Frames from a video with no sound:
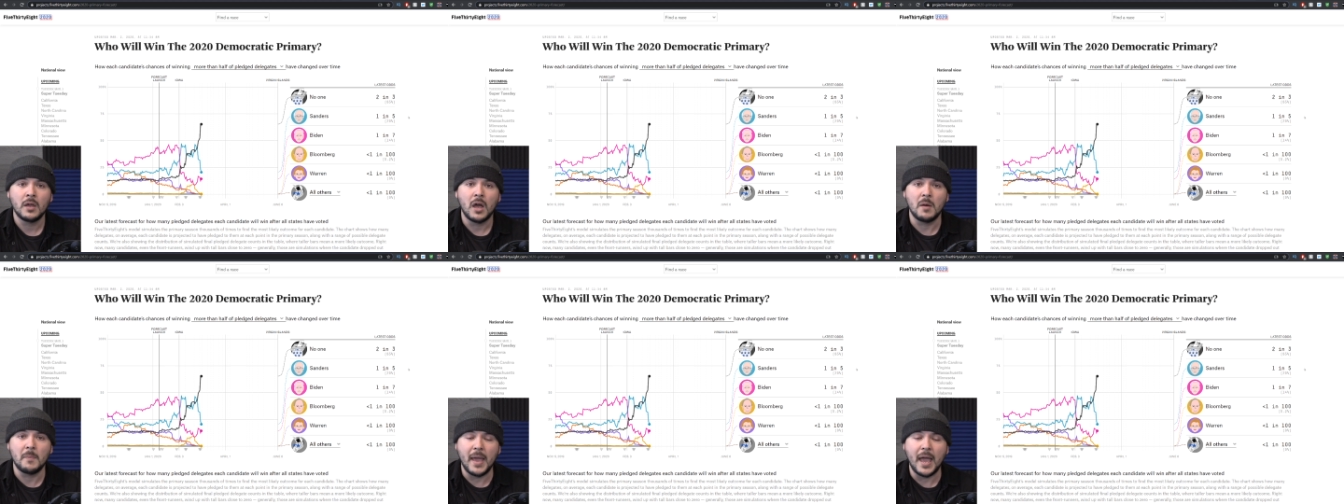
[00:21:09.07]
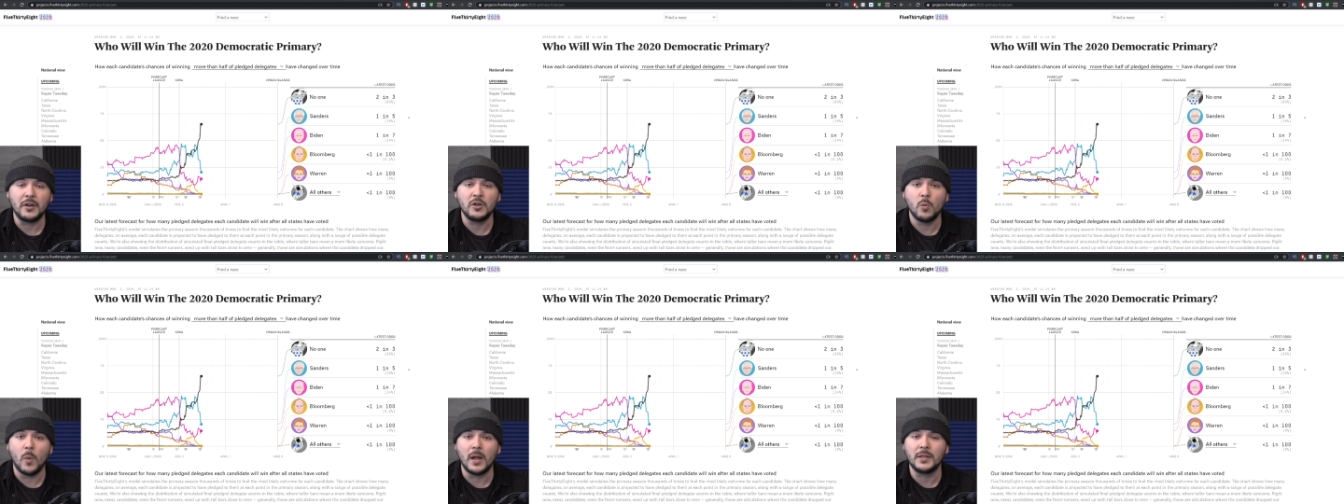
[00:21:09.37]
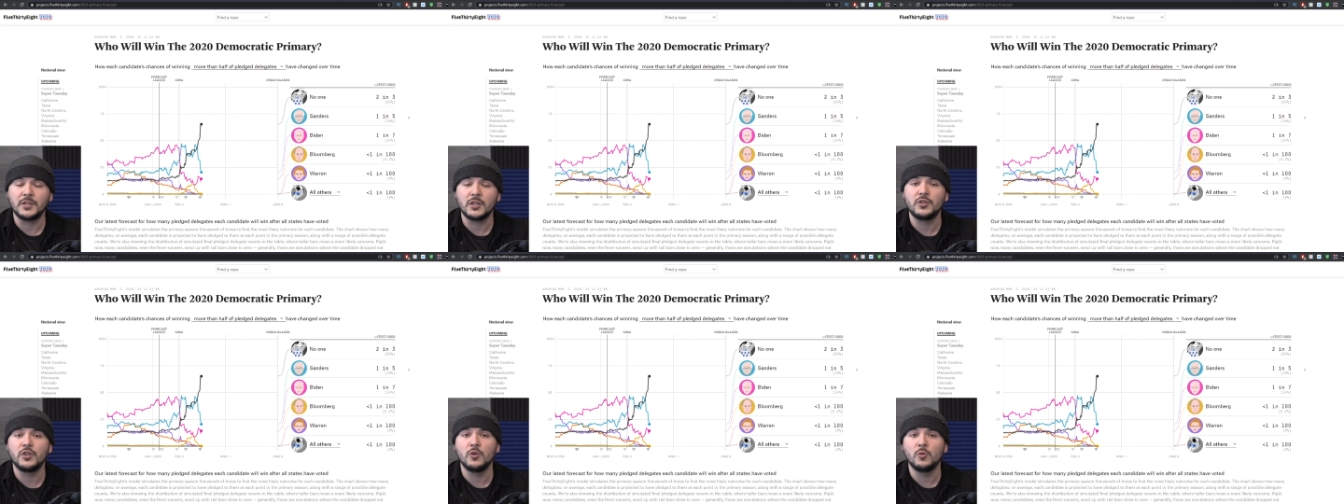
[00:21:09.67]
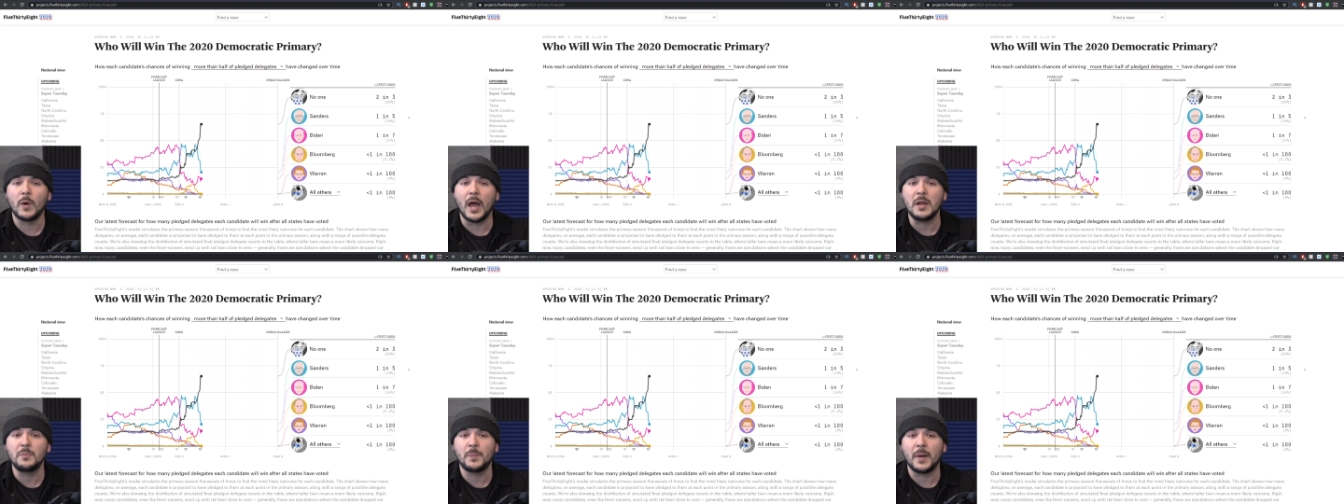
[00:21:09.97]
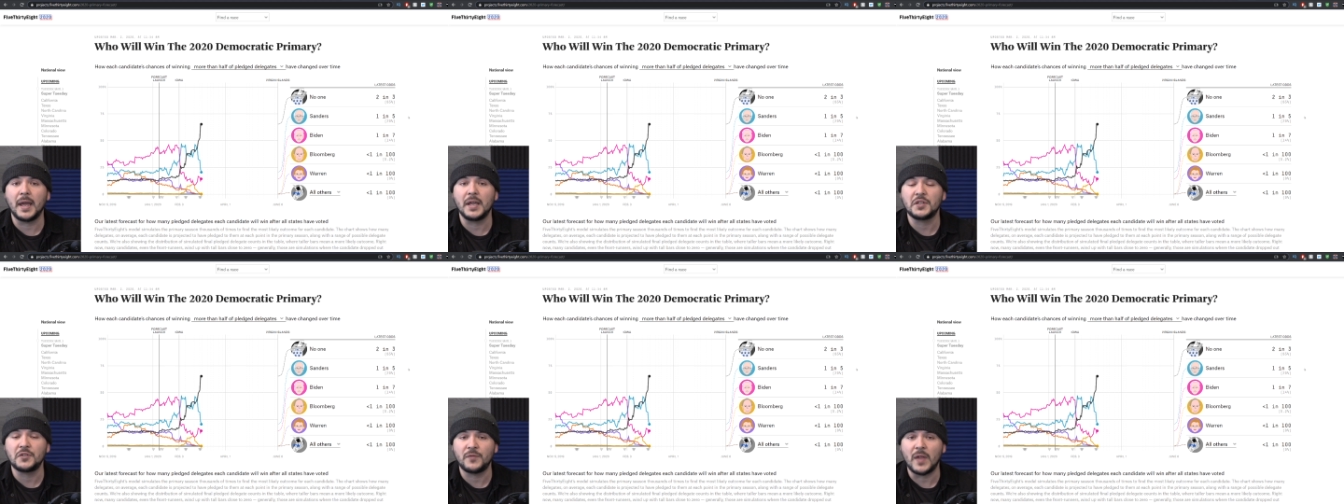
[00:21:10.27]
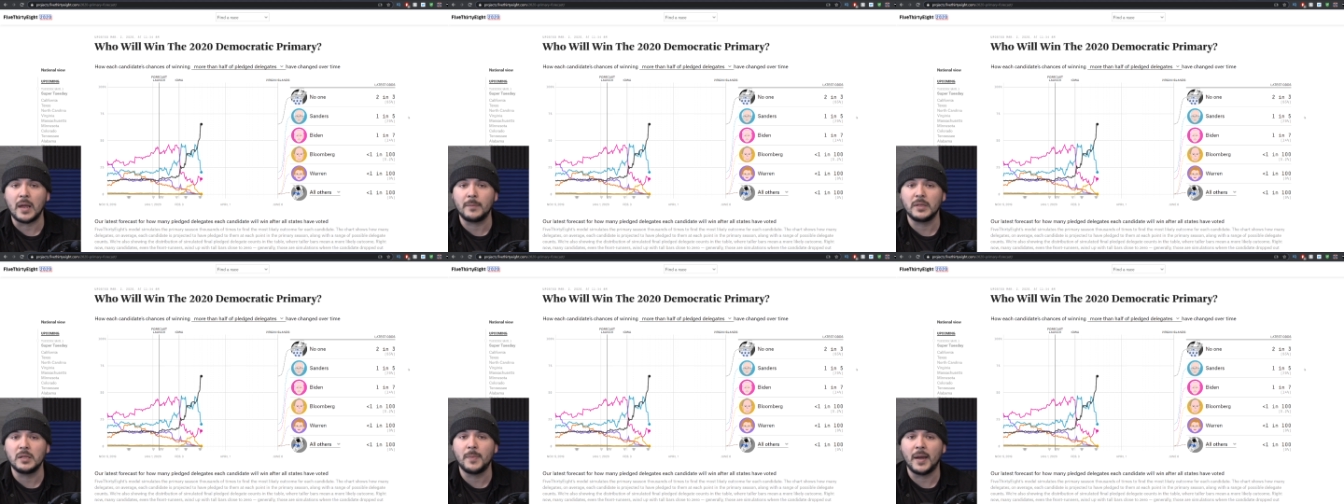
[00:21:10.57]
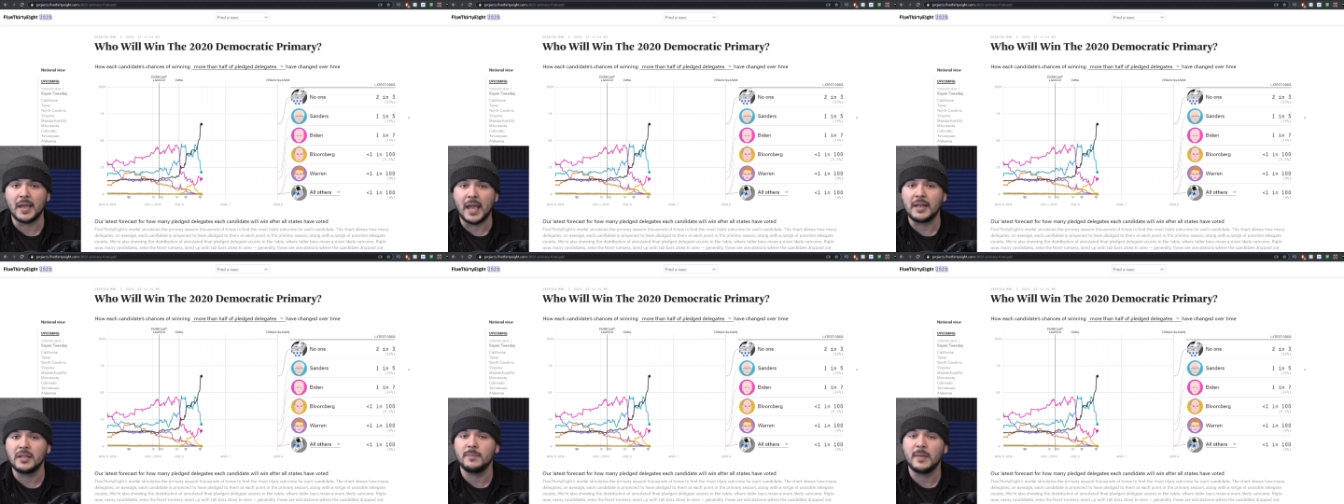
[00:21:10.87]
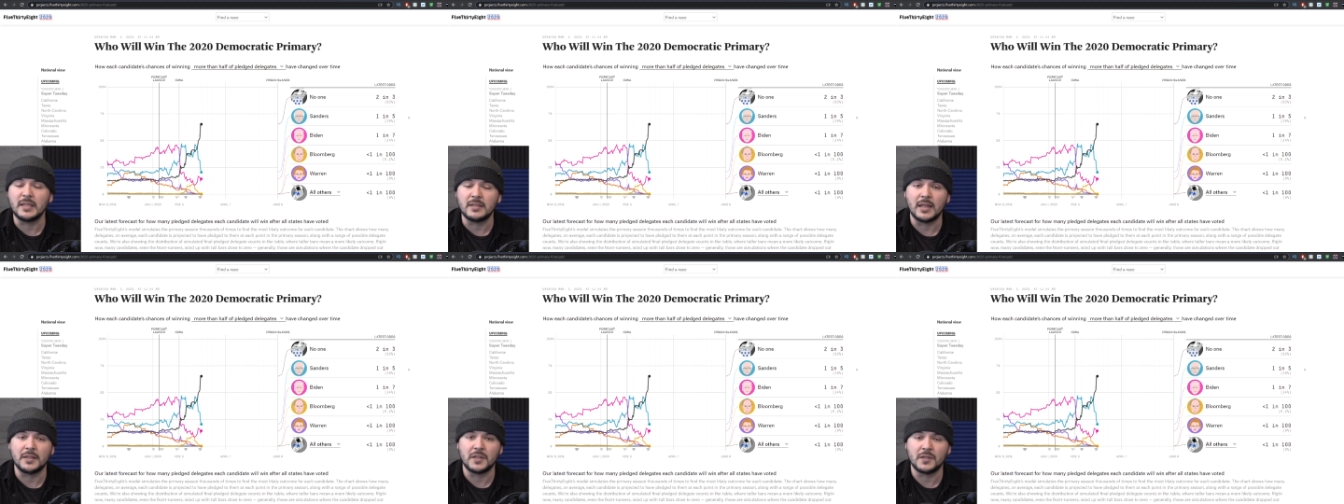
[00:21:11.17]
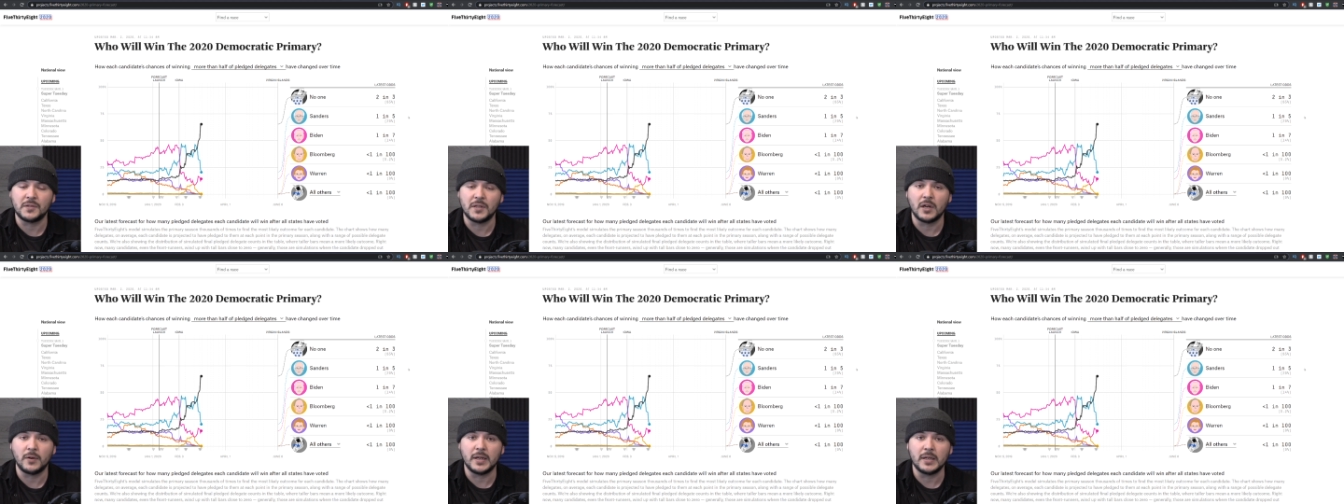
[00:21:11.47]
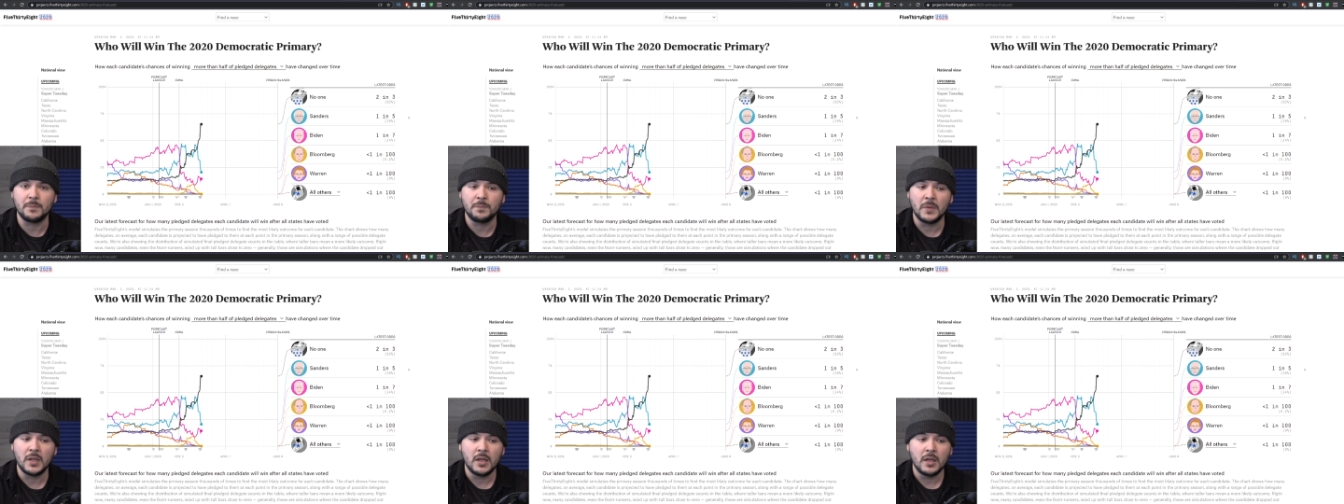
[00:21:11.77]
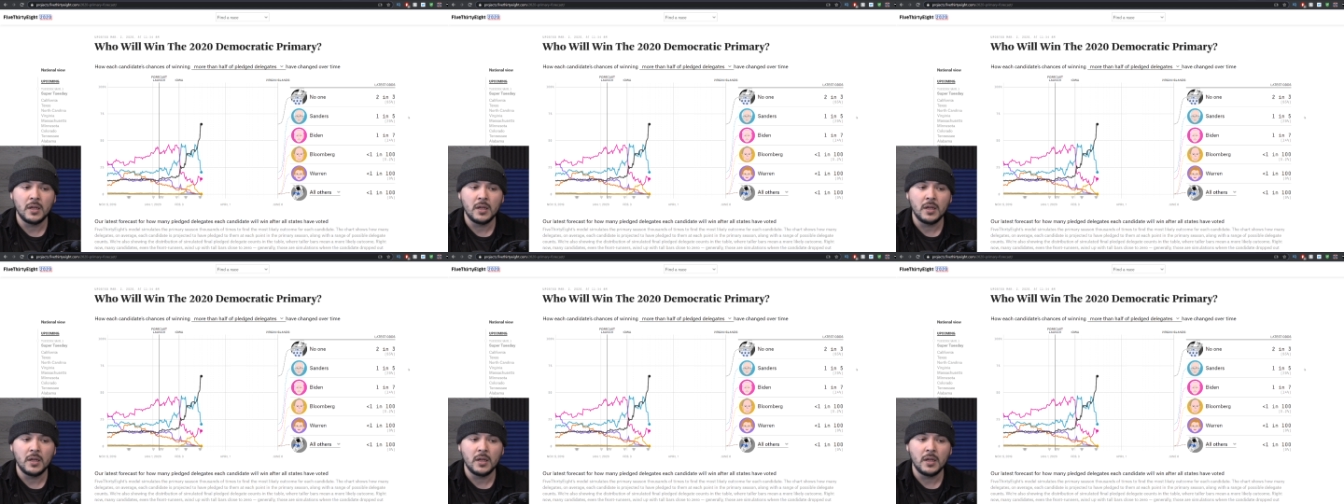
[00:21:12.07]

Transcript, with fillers: A man who wants to do right by his family by any means necessary.